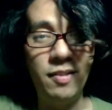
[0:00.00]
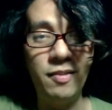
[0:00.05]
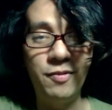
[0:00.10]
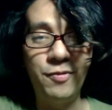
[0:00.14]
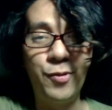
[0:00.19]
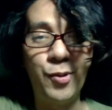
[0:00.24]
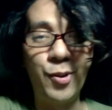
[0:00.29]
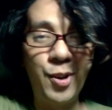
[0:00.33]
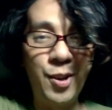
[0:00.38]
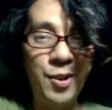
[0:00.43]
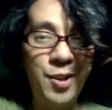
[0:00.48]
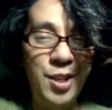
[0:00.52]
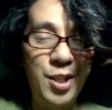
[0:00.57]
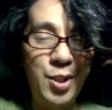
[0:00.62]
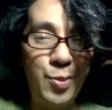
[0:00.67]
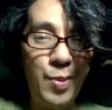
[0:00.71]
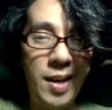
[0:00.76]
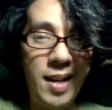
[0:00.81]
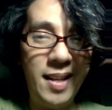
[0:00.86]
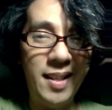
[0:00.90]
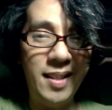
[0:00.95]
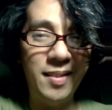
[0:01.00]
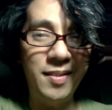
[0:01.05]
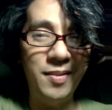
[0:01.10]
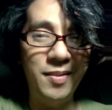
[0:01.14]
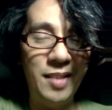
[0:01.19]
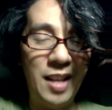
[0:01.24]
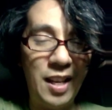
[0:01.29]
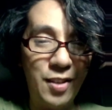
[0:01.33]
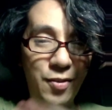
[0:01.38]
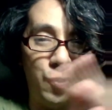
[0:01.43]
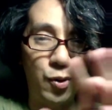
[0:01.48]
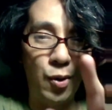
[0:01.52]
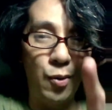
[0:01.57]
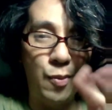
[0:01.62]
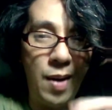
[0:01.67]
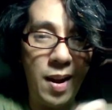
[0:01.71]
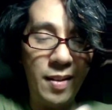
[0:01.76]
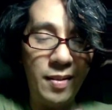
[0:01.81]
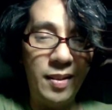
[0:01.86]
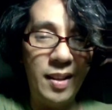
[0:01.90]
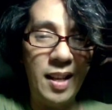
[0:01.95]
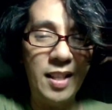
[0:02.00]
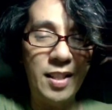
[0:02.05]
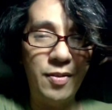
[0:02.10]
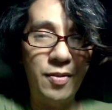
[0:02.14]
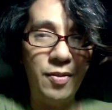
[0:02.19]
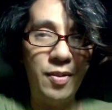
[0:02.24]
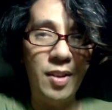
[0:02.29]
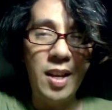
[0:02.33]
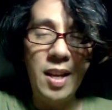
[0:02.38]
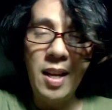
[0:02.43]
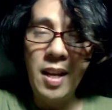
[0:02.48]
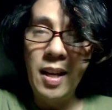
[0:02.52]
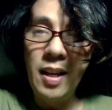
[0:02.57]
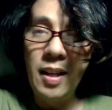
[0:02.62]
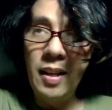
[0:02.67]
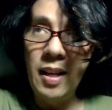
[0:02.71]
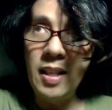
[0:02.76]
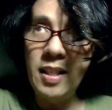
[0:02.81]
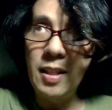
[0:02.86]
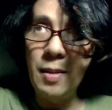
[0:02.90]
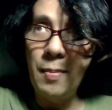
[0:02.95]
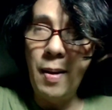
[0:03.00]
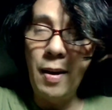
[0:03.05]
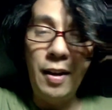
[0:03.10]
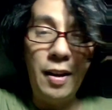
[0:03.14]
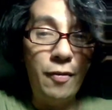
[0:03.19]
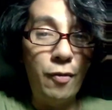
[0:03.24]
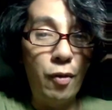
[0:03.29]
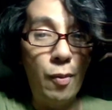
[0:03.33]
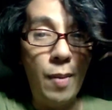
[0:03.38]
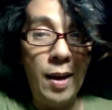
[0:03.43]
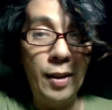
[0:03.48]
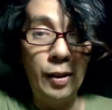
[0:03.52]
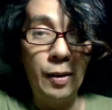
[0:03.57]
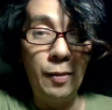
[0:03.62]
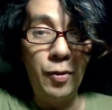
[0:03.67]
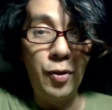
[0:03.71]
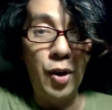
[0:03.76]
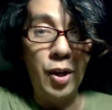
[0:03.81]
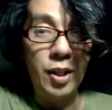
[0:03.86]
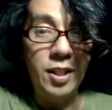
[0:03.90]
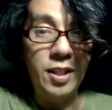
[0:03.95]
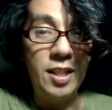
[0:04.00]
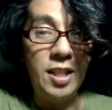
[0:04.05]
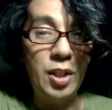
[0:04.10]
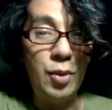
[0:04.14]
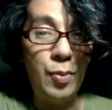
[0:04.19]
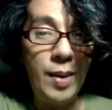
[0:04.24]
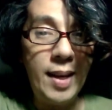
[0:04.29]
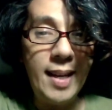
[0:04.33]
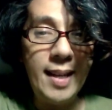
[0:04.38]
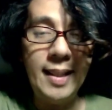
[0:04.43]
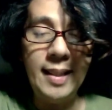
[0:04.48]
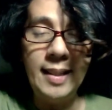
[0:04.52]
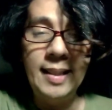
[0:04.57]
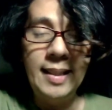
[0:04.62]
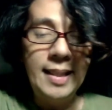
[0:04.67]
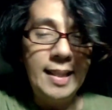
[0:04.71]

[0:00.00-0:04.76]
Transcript: for this week. That's for that's that's about it for random thoughts this week.